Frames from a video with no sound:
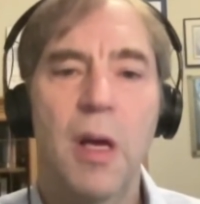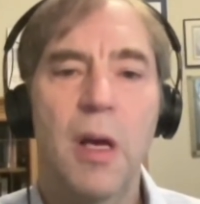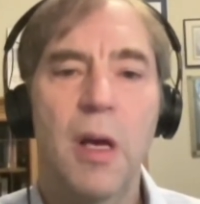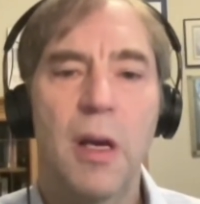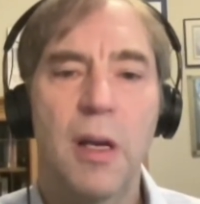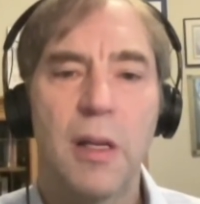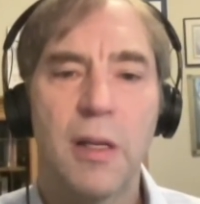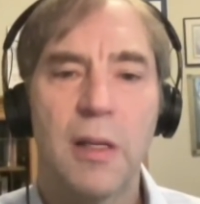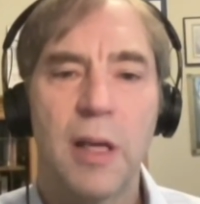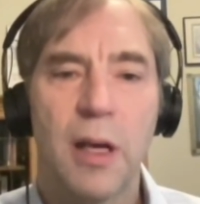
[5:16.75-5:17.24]

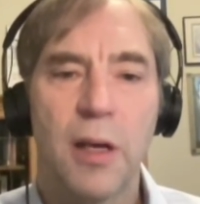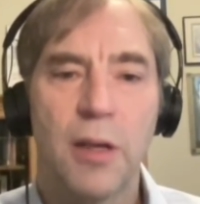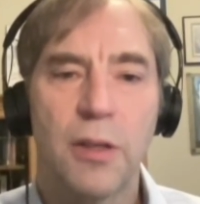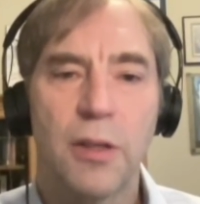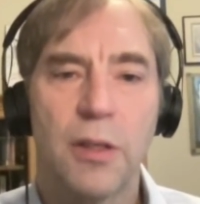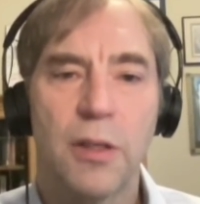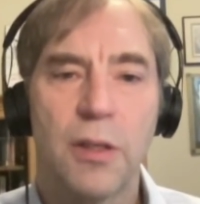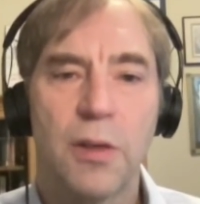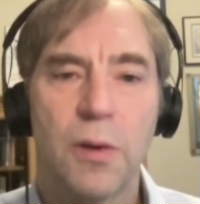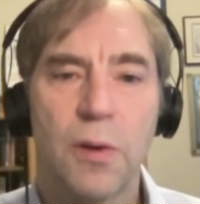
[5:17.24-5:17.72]
an
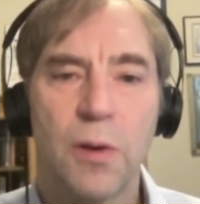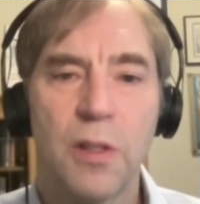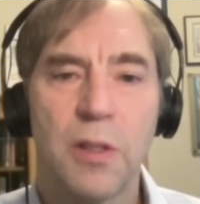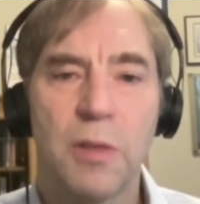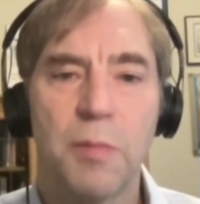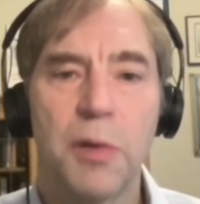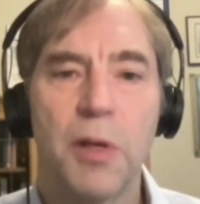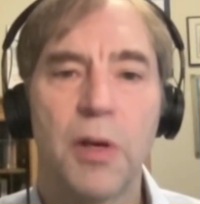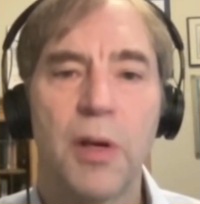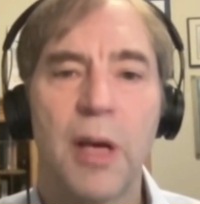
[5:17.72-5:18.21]
intelligent
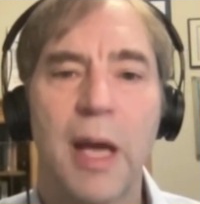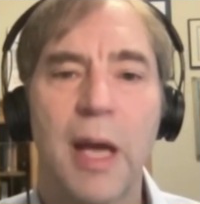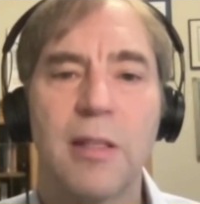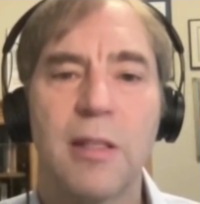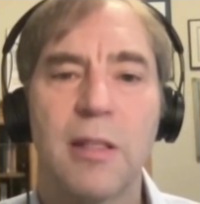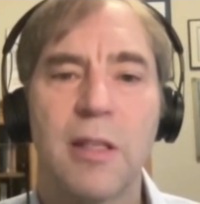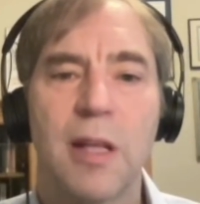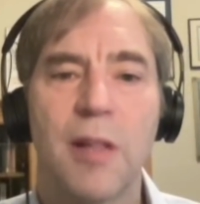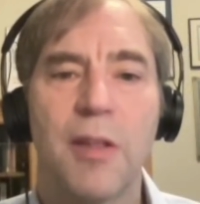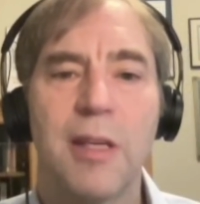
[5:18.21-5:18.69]
source. Bill Gates
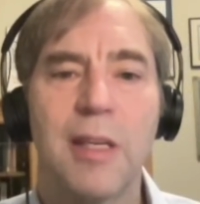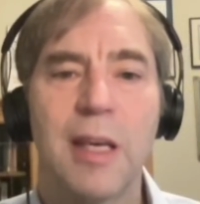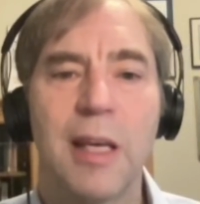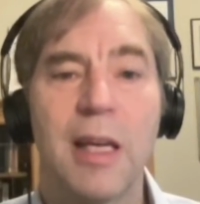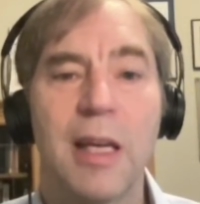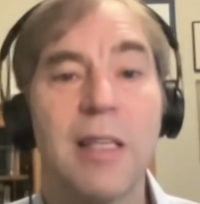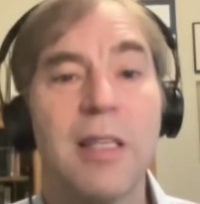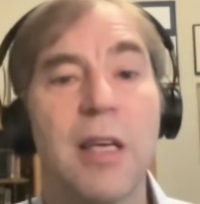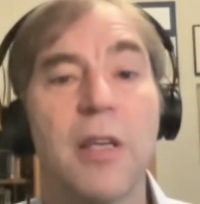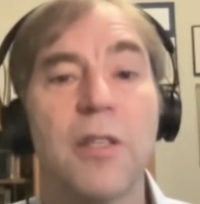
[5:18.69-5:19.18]
has said that
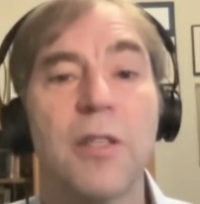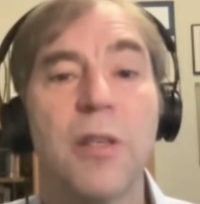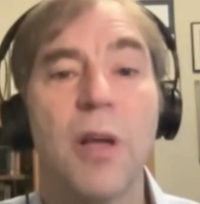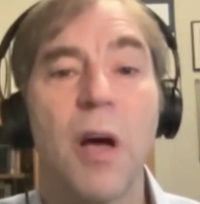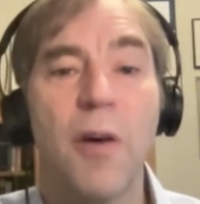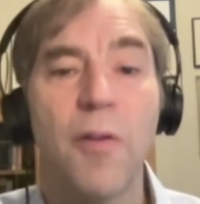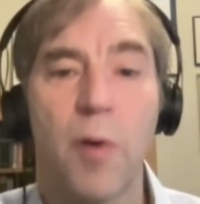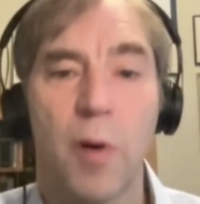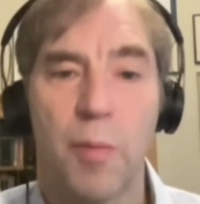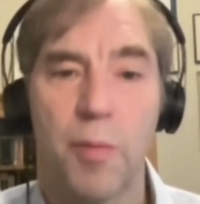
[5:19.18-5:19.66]
DNA is like a
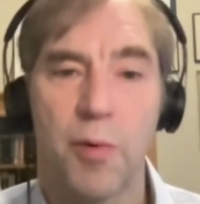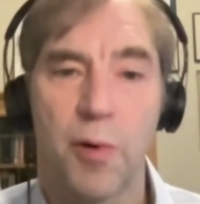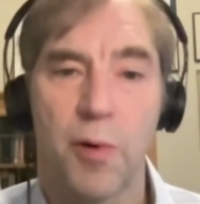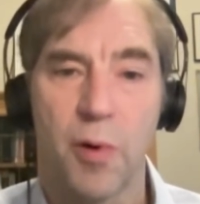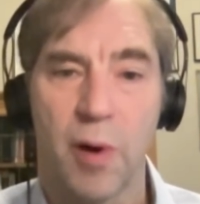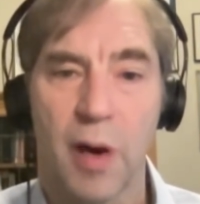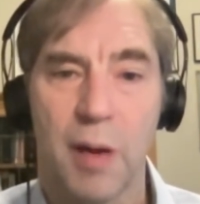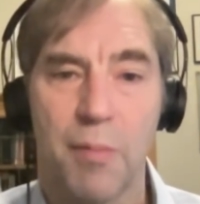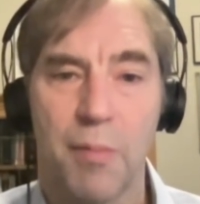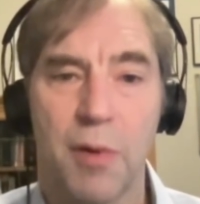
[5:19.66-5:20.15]
software
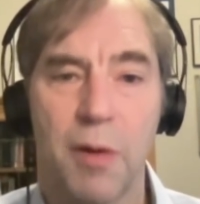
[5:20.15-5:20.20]
program,